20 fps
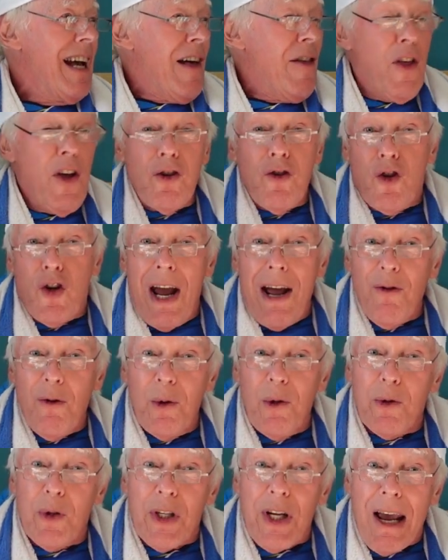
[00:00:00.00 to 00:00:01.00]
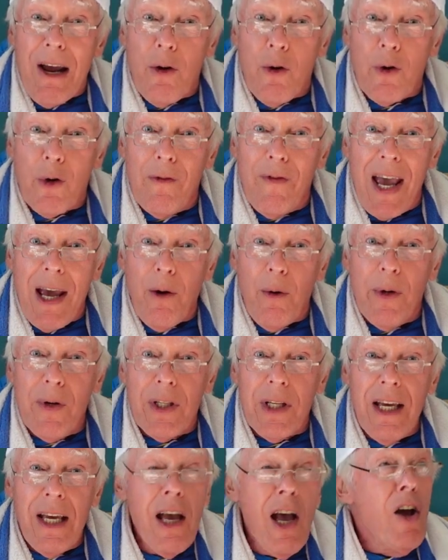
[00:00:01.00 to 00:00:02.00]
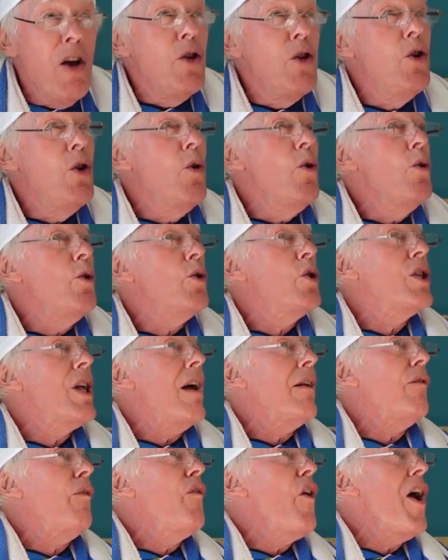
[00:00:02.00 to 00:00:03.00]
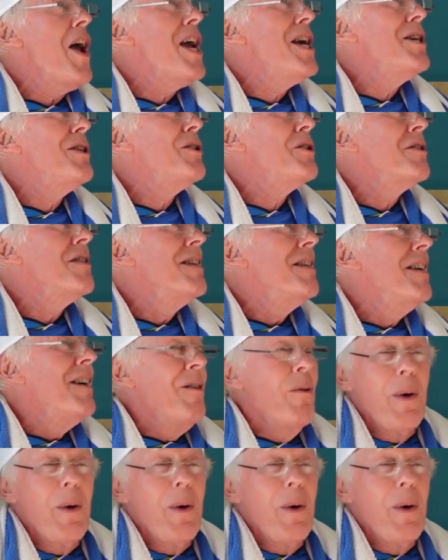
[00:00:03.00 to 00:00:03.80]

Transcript: The General Secretary of Equity used that phrase.